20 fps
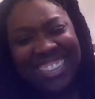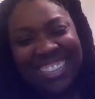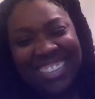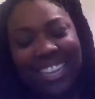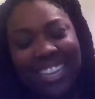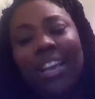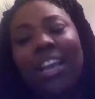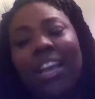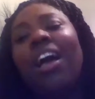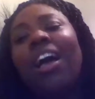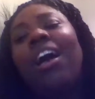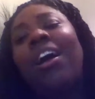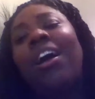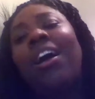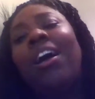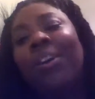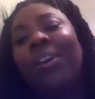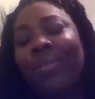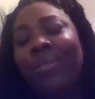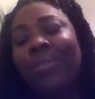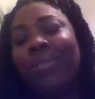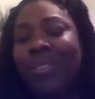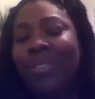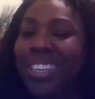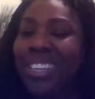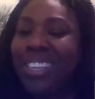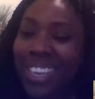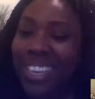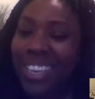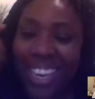Oh, well, yeah, I
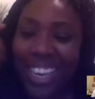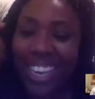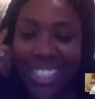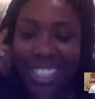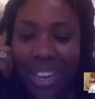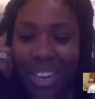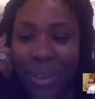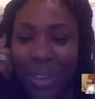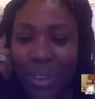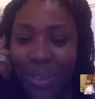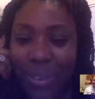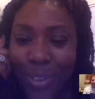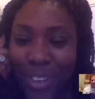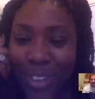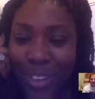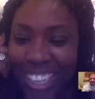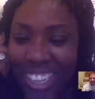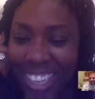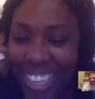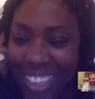guess you got to pick one or the other.